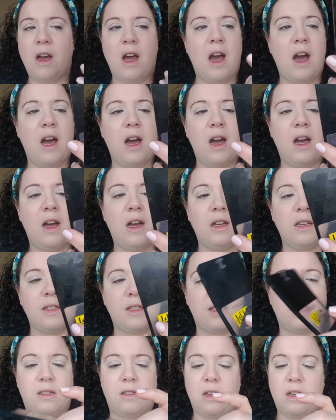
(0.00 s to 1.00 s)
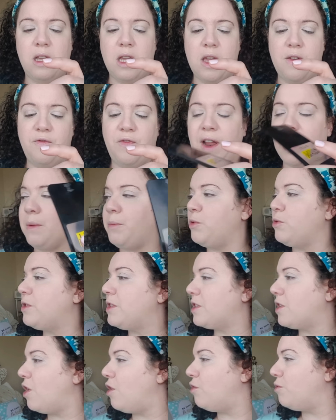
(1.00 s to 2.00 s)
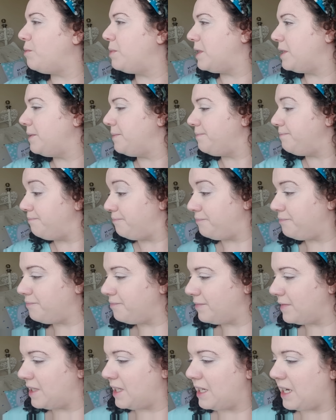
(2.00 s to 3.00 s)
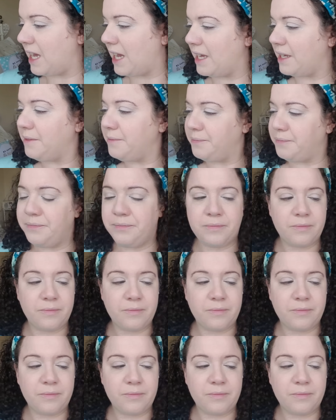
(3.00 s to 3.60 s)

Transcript: Infallible Sculpt today.